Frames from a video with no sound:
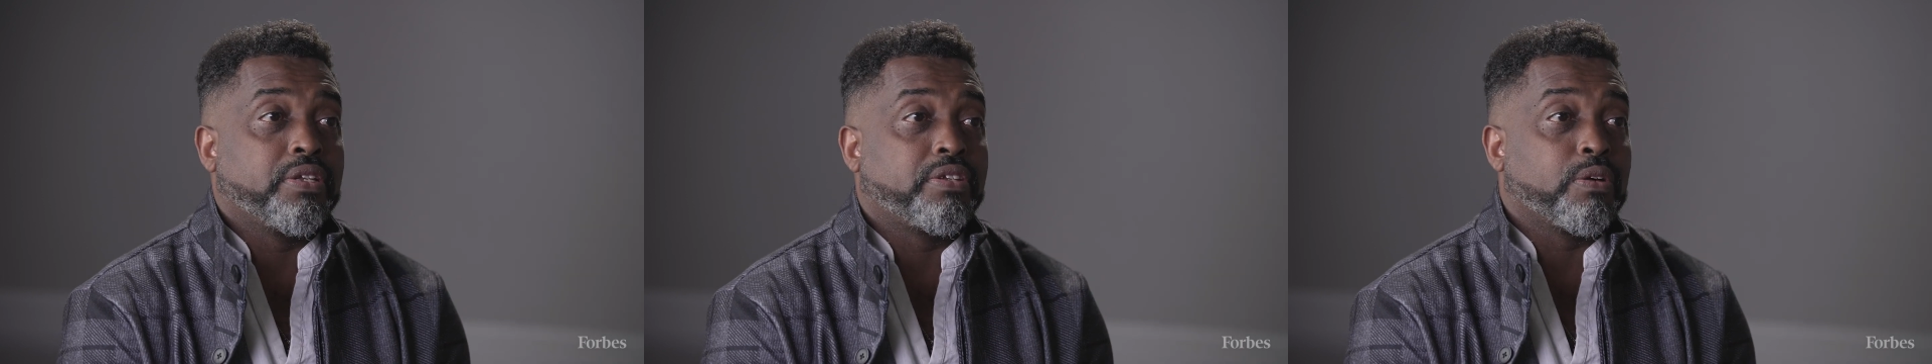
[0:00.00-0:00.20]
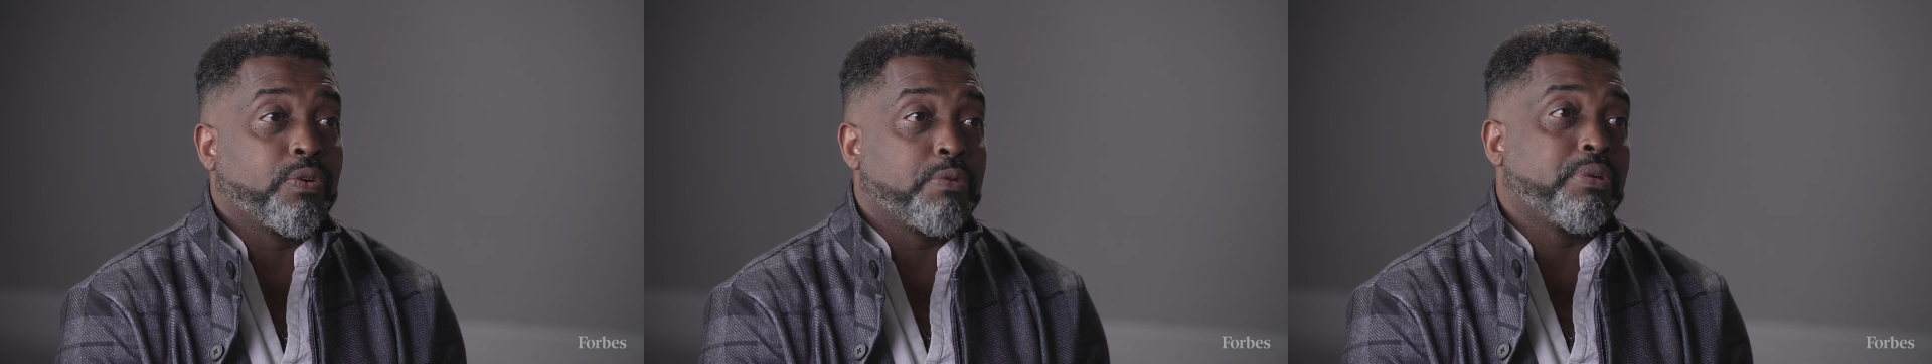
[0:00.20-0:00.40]

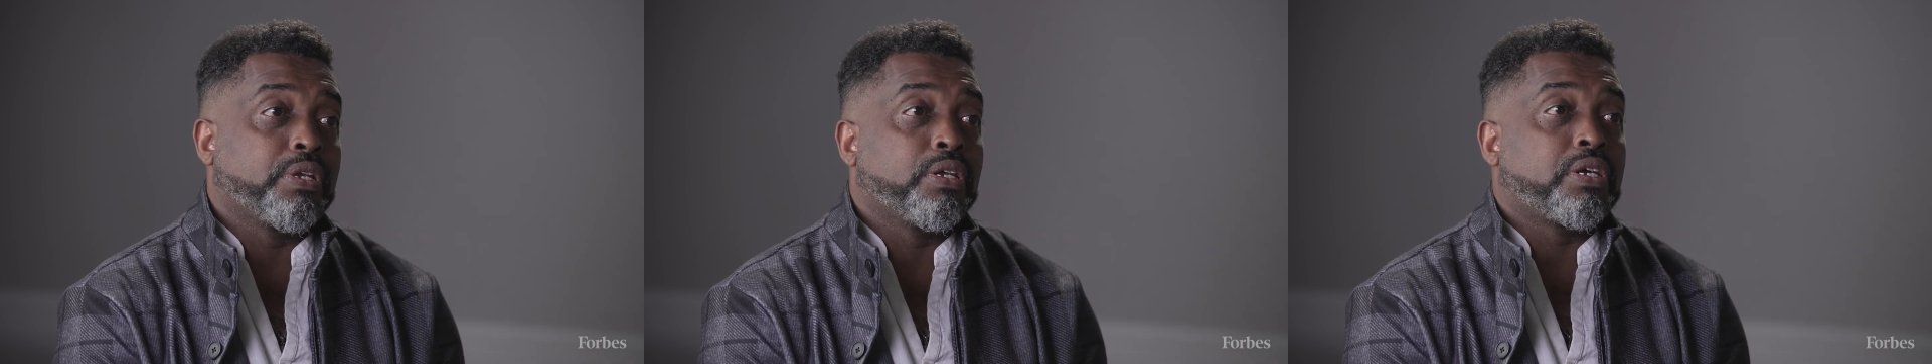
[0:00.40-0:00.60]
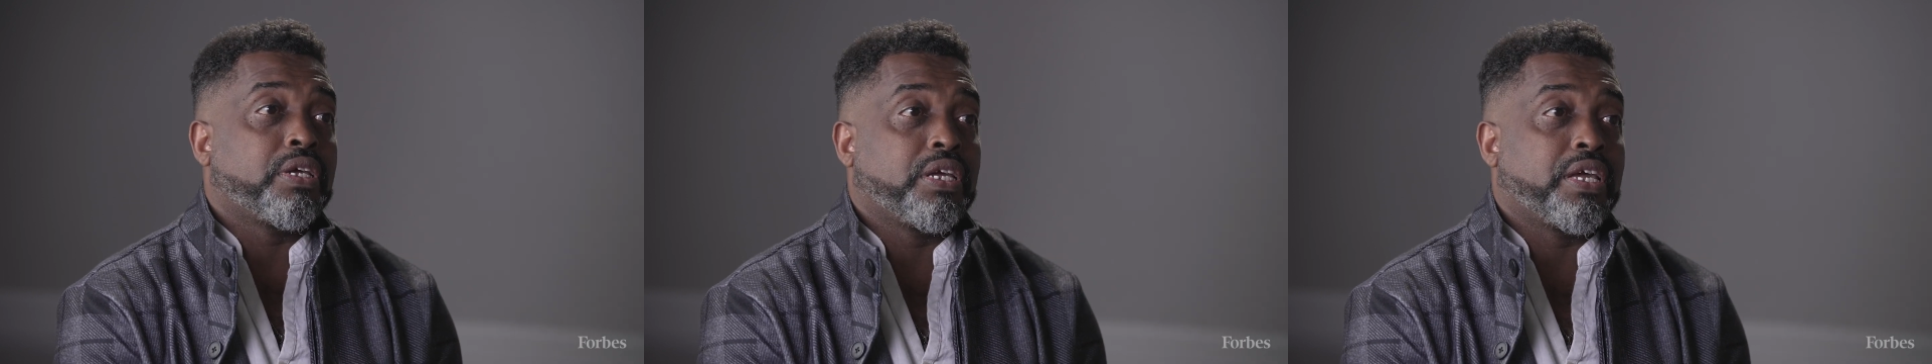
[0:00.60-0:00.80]
and so we've
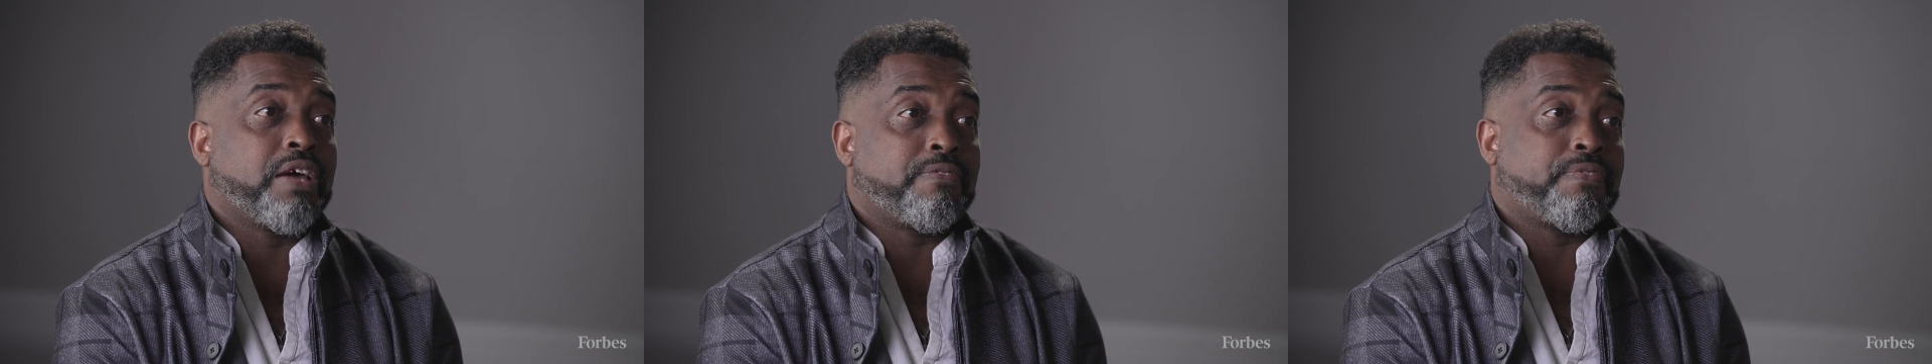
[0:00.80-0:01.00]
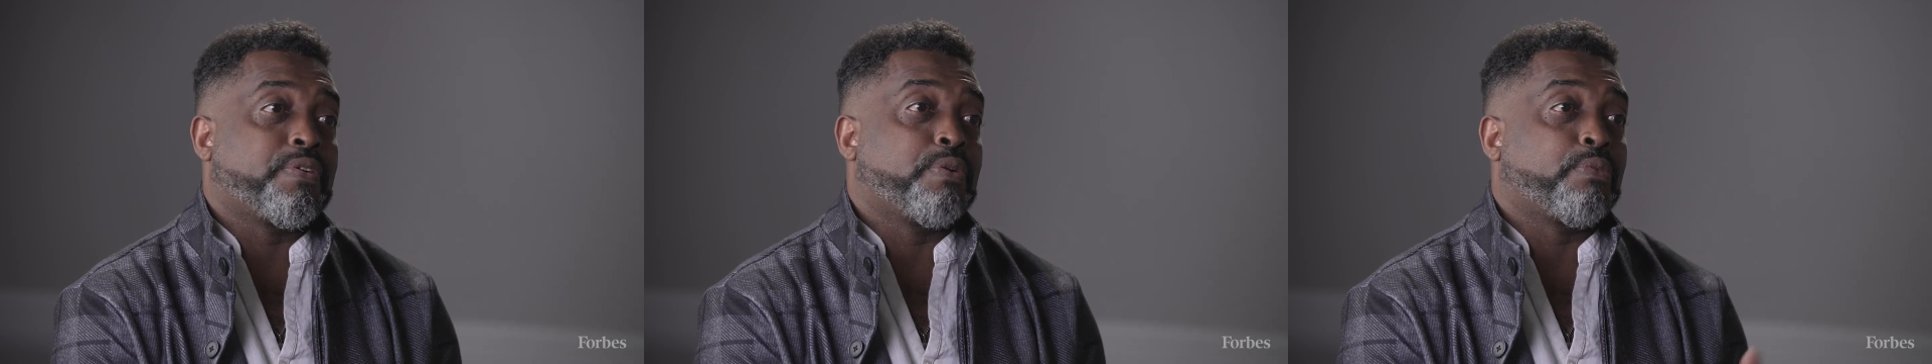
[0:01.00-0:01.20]
been looking
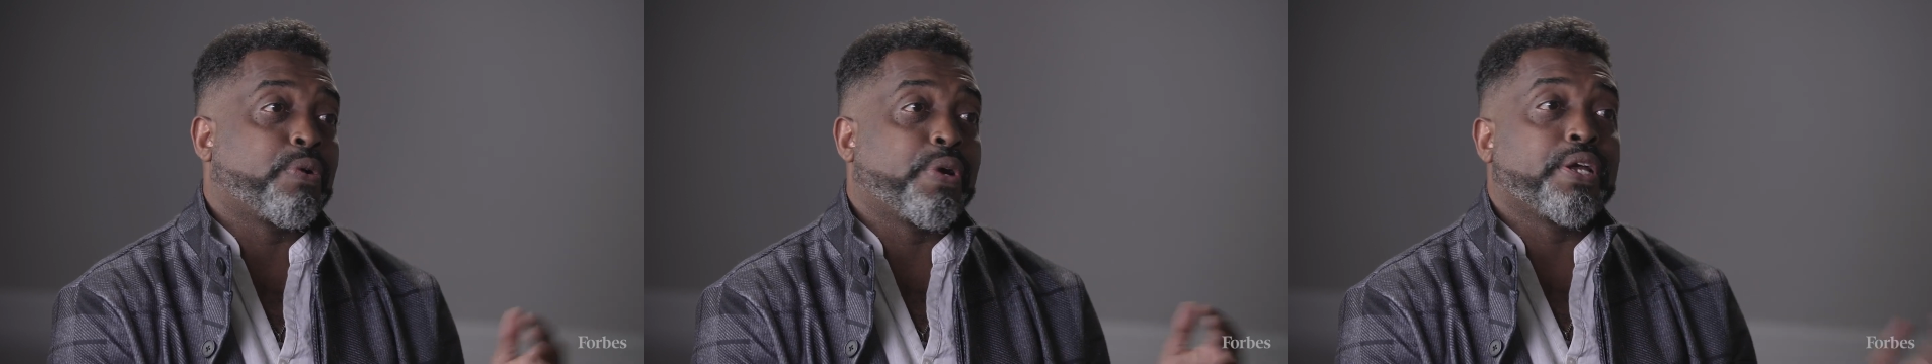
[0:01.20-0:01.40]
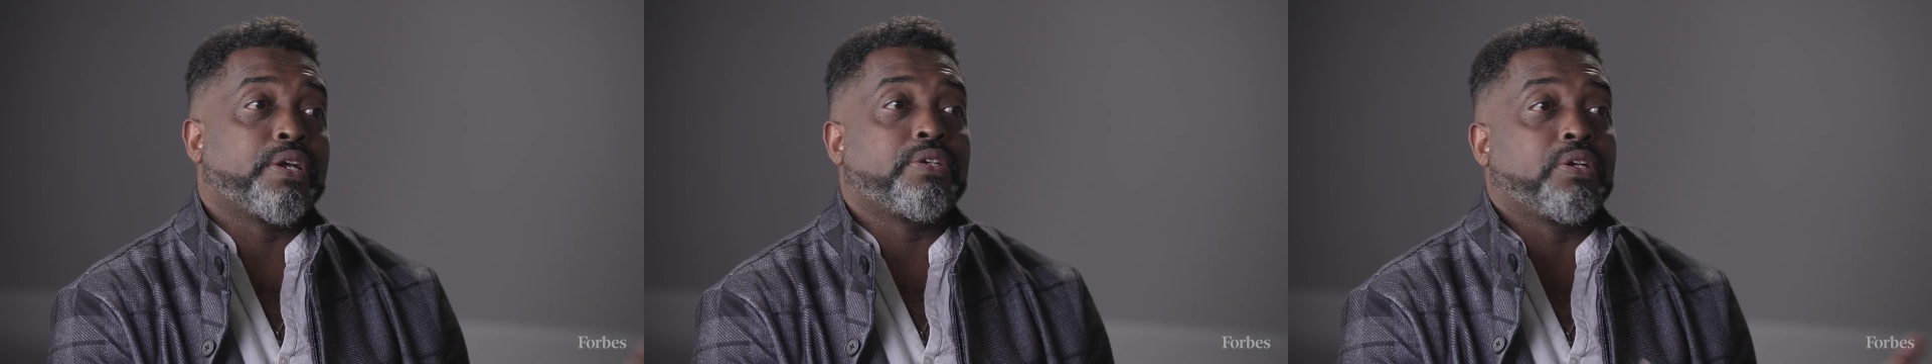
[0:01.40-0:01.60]
at from
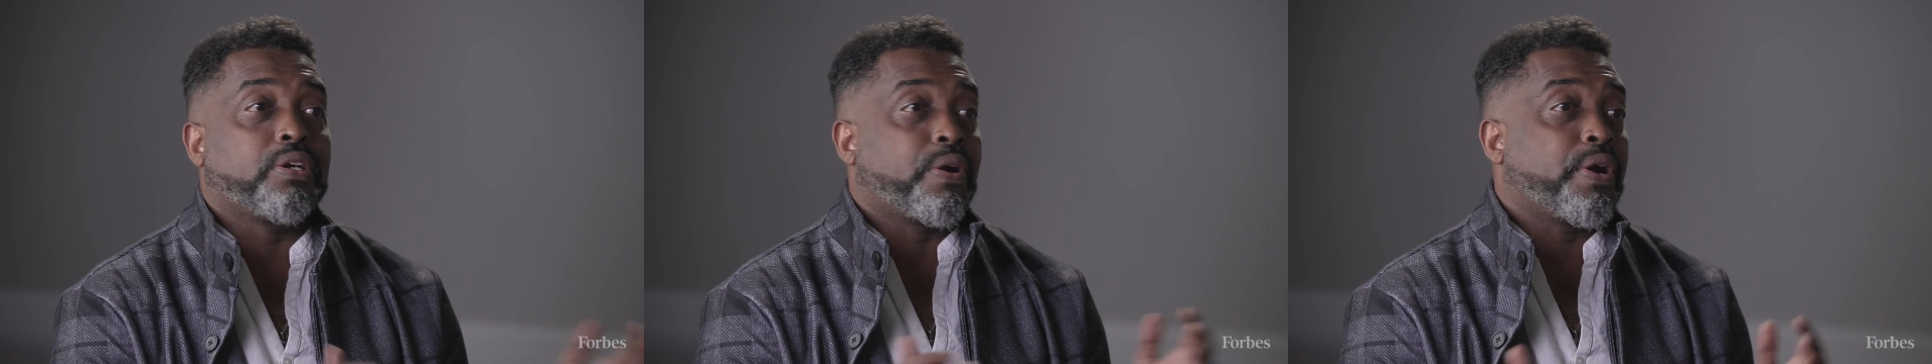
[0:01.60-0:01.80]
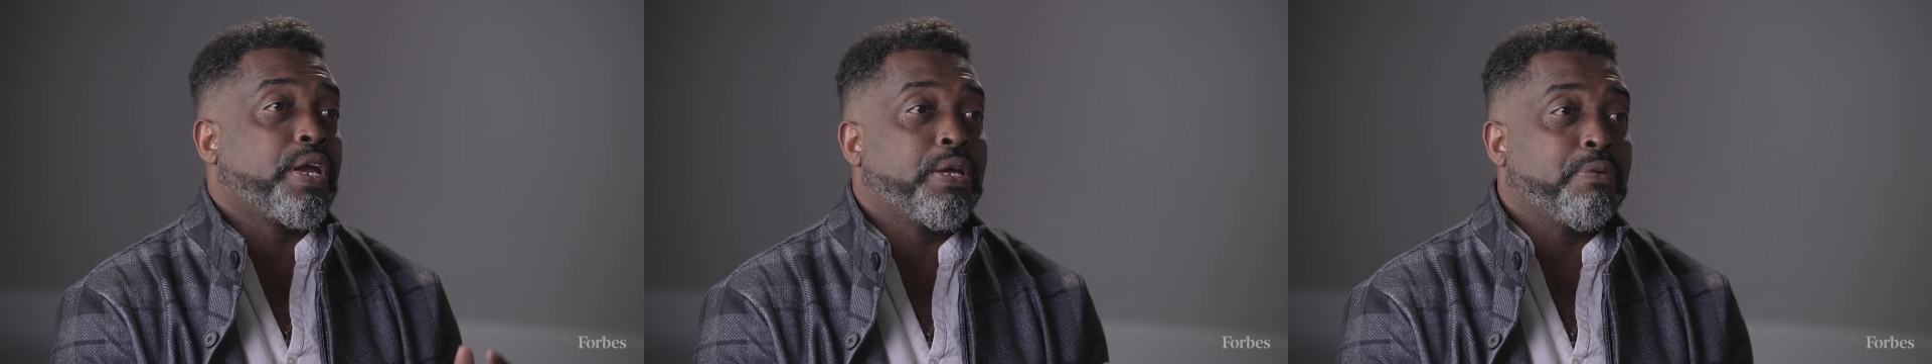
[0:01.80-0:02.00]
cradle to
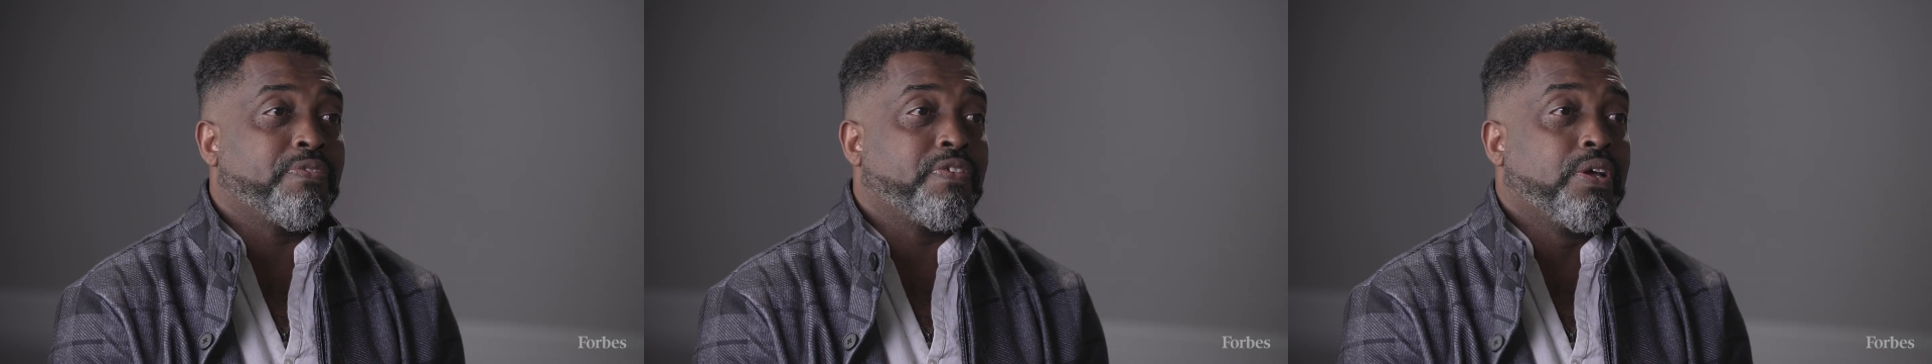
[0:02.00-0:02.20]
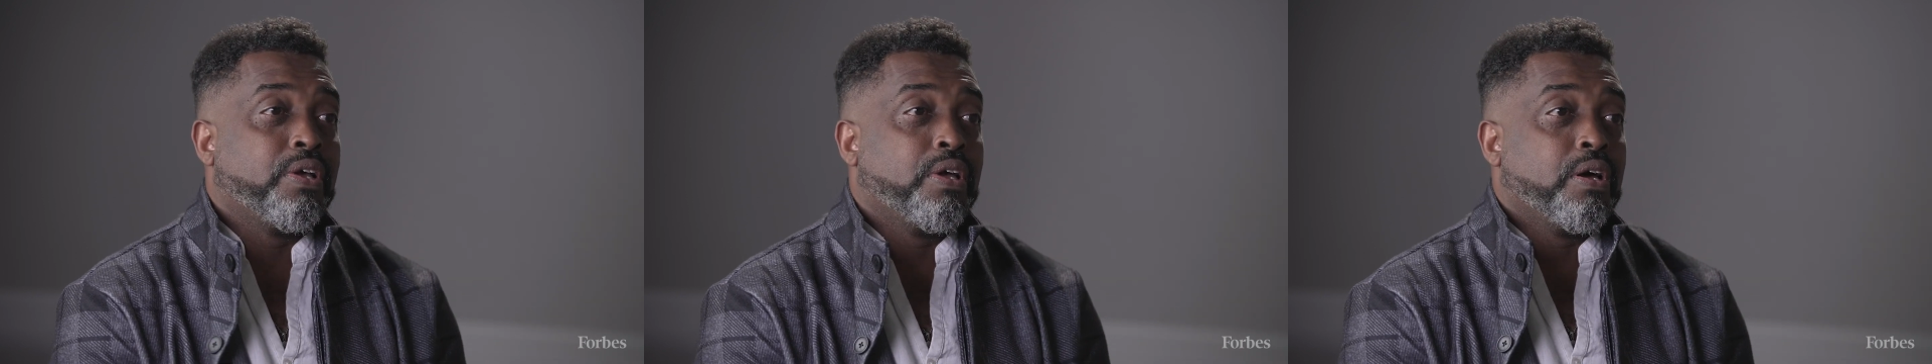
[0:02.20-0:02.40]
grave,